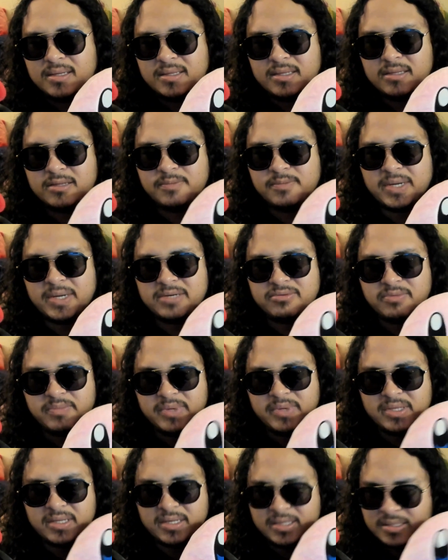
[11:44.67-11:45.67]
the other passion would
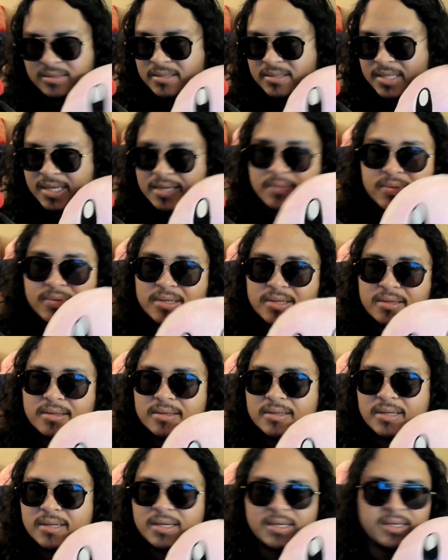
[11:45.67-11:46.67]
be like
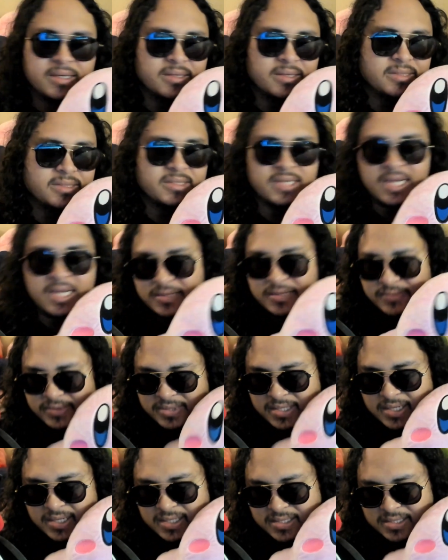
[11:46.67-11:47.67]
collabing and just
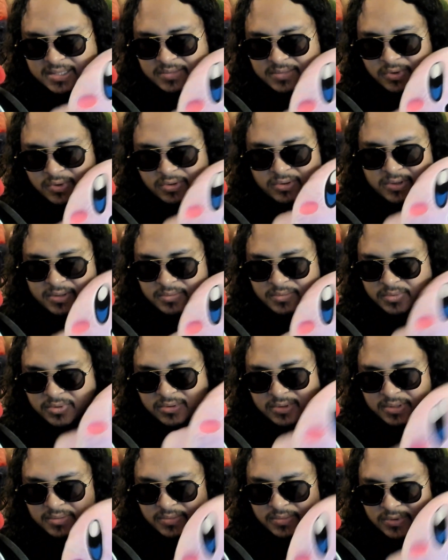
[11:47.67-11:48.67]
advertising more and
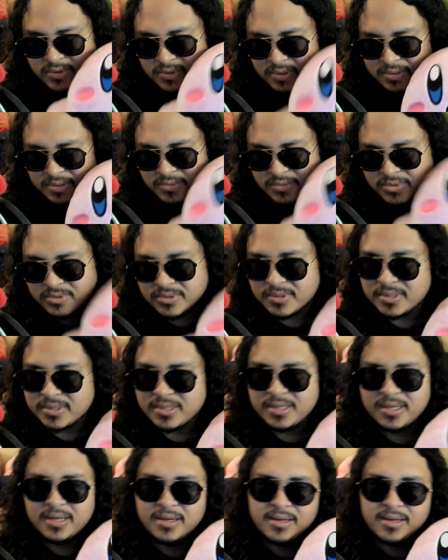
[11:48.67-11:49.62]
more and more and more.